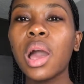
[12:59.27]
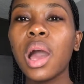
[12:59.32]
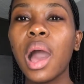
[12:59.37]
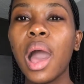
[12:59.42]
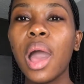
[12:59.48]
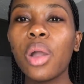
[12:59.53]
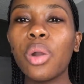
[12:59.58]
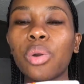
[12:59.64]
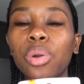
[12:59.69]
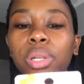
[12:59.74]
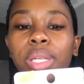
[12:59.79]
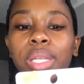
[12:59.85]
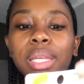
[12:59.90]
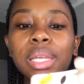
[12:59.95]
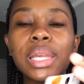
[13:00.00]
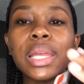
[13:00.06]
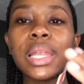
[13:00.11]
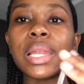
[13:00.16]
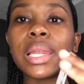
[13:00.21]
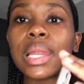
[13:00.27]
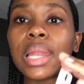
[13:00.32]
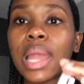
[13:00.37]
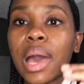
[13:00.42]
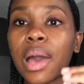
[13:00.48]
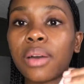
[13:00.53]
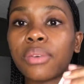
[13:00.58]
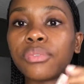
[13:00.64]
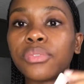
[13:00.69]
I only
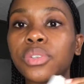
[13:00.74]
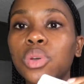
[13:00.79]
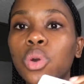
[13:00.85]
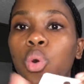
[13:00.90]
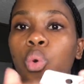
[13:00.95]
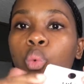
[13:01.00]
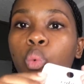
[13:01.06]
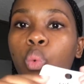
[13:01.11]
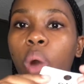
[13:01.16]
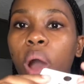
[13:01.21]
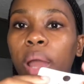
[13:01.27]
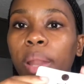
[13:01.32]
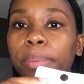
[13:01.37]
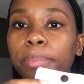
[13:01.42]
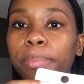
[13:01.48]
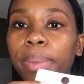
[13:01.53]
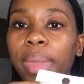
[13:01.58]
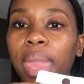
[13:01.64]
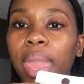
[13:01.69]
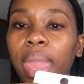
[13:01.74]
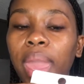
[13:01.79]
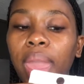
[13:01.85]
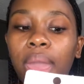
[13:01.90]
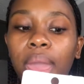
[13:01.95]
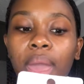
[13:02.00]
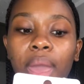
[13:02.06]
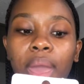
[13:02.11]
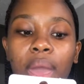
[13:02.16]
loved one pair
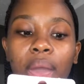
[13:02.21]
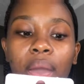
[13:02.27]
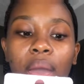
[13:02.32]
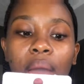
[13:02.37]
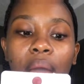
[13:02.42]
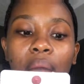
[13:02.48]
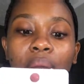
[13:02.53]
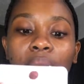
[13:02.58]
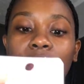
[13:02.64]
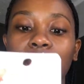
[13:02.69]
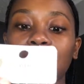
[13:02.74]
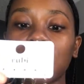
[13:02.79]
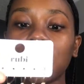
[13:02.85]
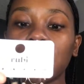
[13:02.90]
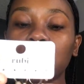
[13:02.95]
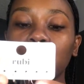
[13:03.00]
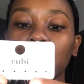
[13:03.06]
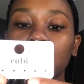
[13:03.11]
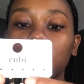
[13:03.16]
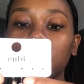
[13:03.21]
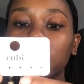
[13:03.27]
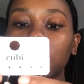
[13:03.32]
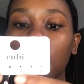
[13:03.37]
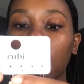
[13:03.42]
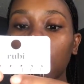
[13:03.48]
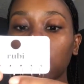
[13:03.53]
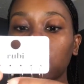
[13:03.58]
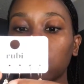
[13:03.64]
and these ones
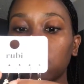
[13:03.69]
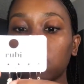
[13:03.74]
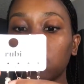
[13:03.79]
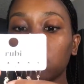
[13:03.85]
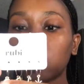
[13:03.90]
I actually